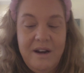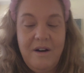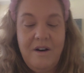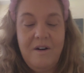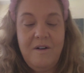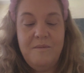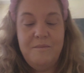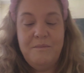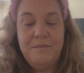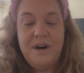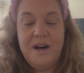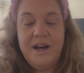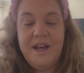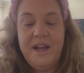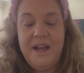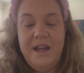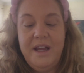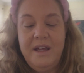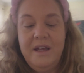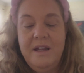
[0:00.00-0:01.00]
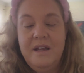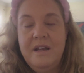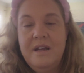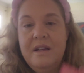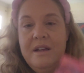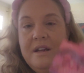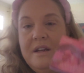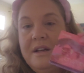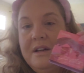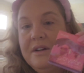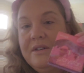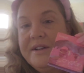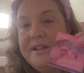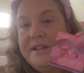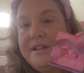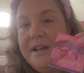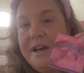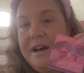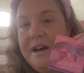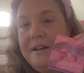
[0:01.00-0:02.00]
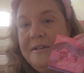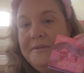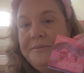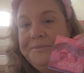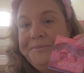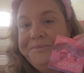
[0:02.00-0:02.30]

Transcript: on my Krista